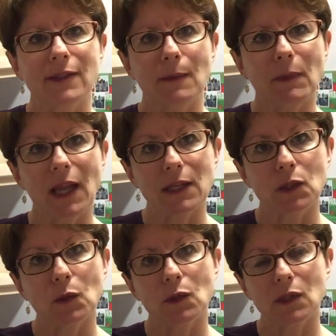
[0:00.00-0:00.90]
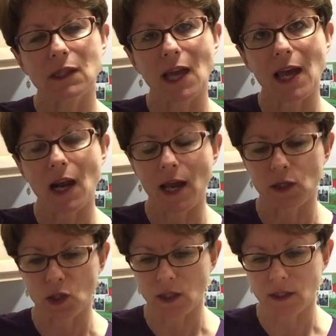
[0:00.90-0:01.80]
some lentils that
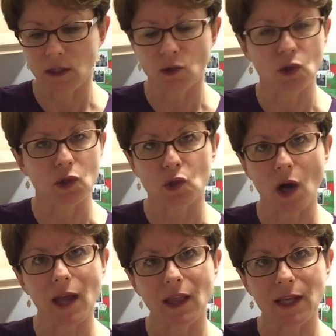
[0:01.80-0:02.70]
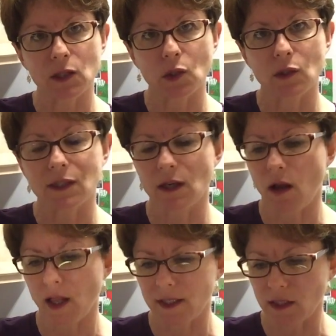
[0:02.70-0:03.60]
they're just dry lentils, and
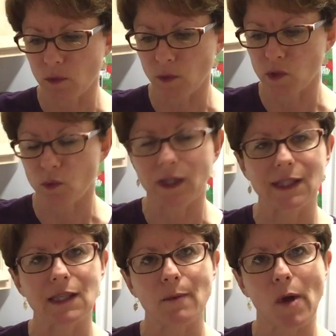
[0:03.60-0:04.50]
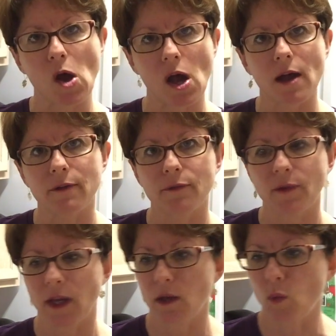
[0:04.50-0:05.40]
all I did was rinse them
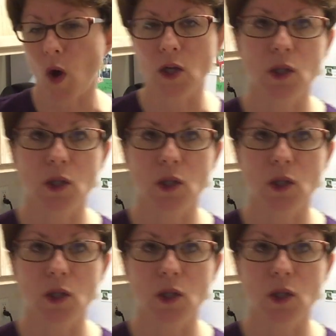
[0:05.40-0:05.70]
off and wash